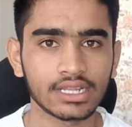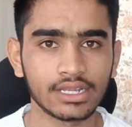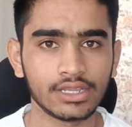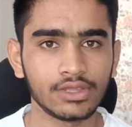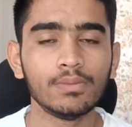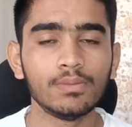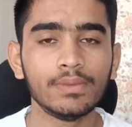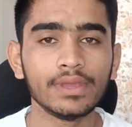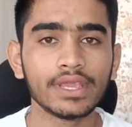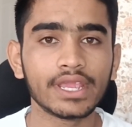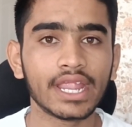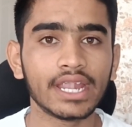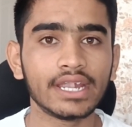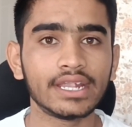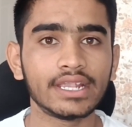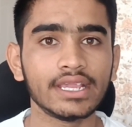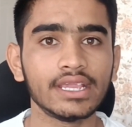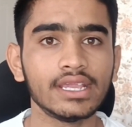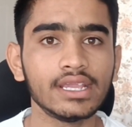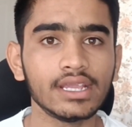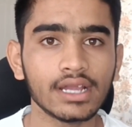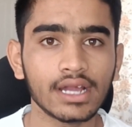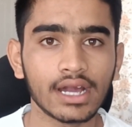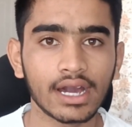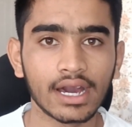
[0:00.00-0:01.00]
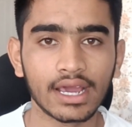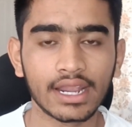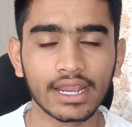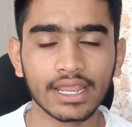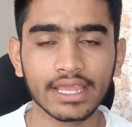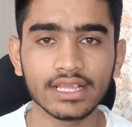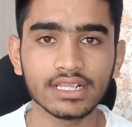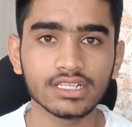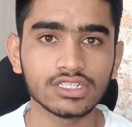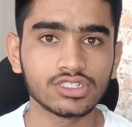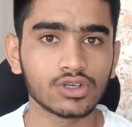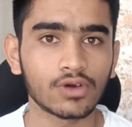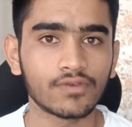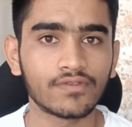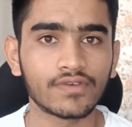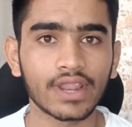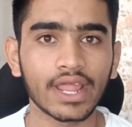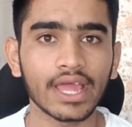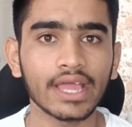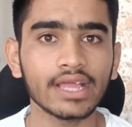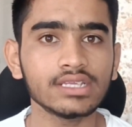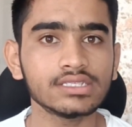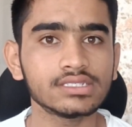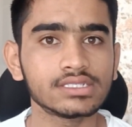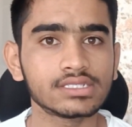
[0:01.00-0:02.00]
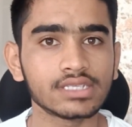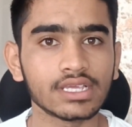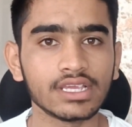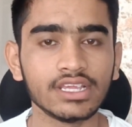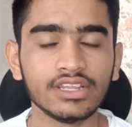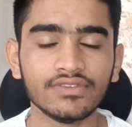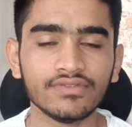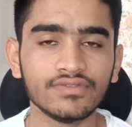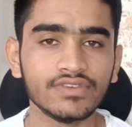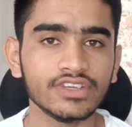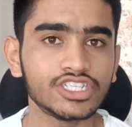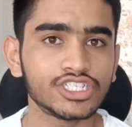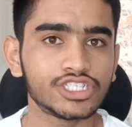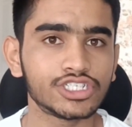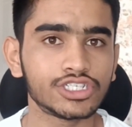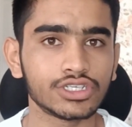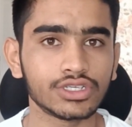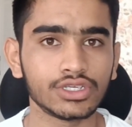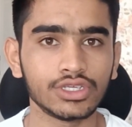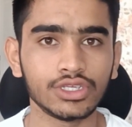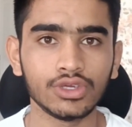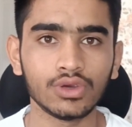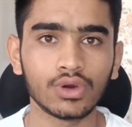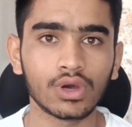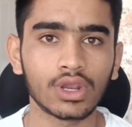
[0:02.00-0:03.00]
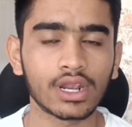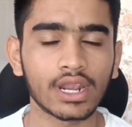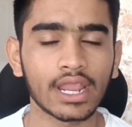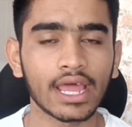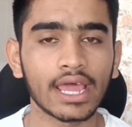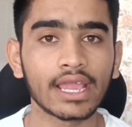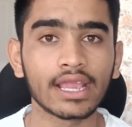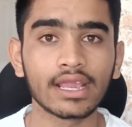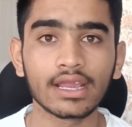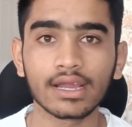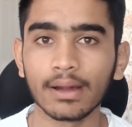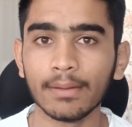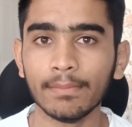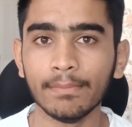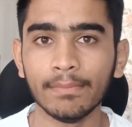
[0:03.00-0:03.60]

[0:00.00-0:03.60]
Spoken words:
and you'll be getting a range of ranks in which your rank